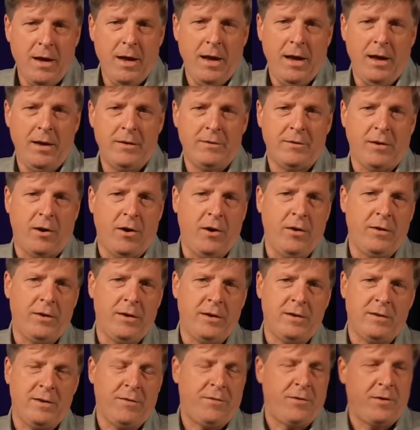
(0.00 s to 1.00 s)
has all
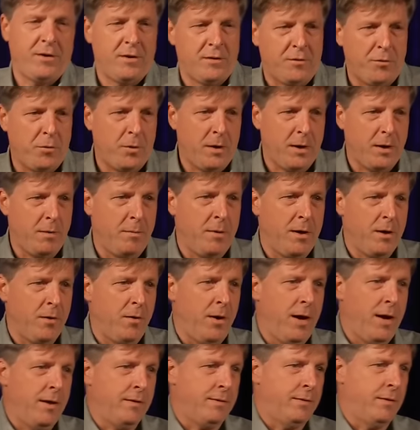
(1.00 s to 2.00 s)
the different 20 amino
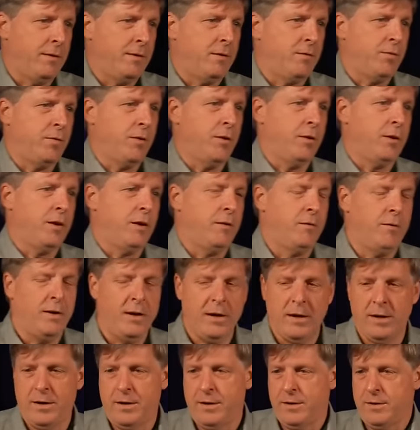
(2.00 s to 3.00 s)
acids floating
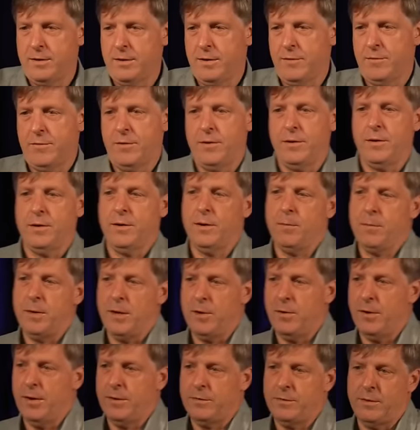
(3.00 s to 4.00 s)
around, and different
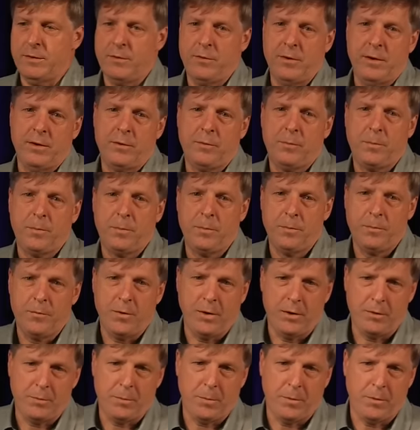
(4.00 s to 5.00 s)
amino acid
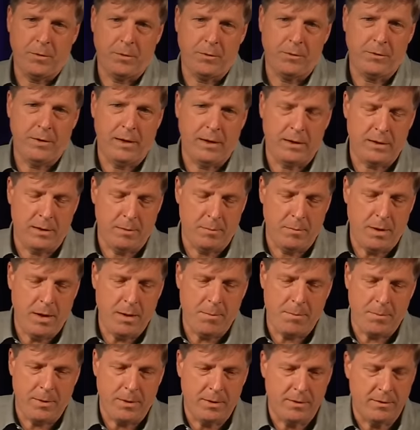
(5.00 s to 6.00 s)
transporters take them
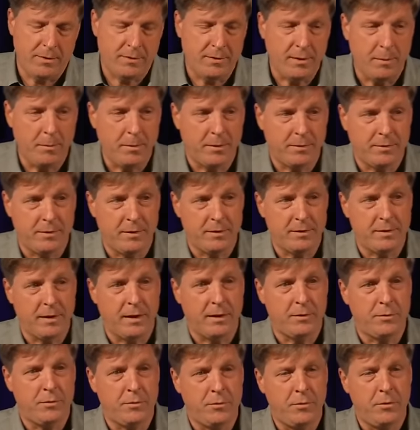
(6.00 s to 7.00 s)
up, and to some extent
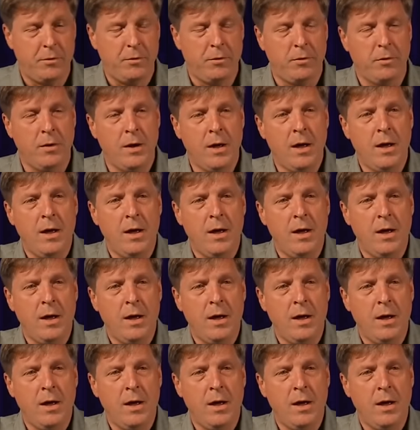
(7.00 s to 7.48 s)
that's true,